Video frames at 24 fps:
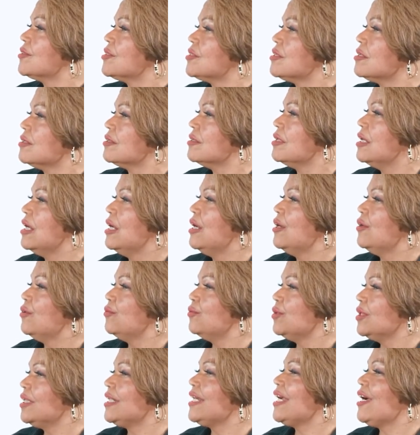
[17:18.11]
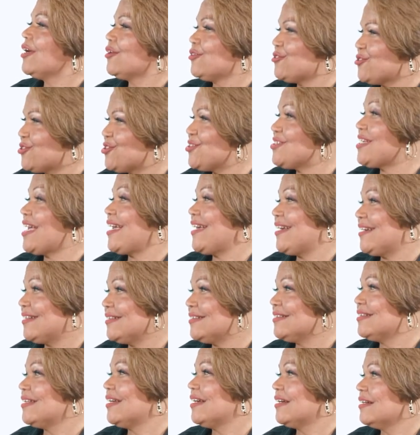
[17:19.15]
to really
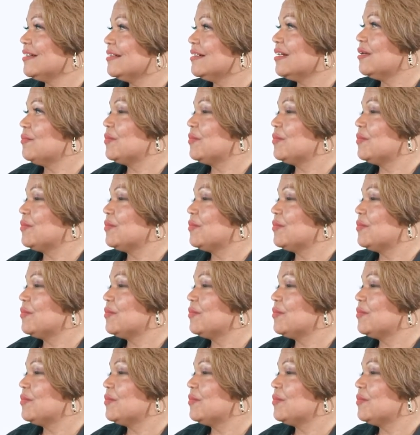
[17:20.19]
understand that